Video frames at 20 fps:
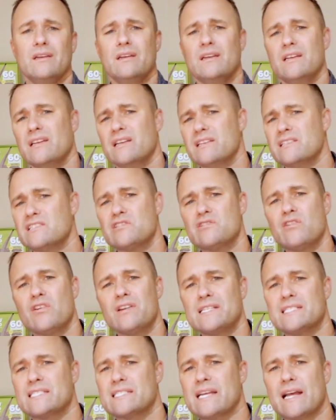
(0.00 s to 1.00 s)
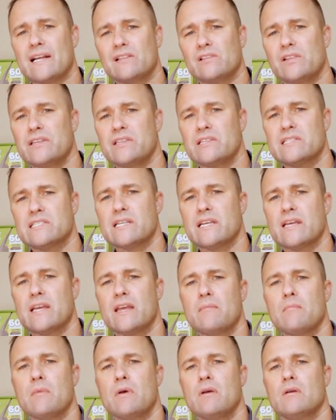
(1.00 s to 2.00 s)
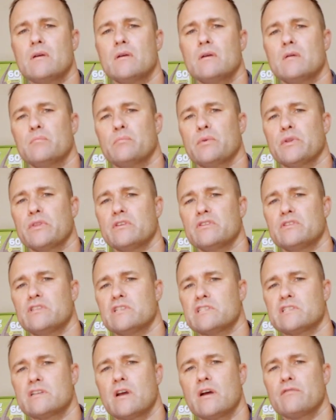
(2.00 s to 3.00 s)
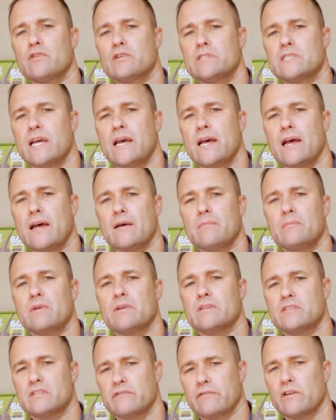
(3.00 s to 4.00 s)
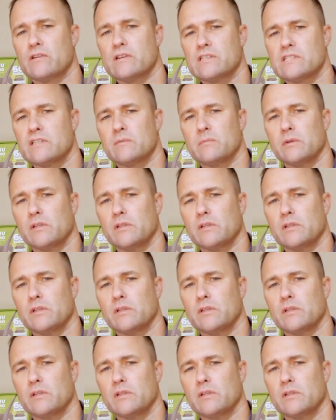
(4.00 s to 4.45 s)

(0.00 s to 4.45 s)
It's not exactly the same, but the Discover tab is very similar.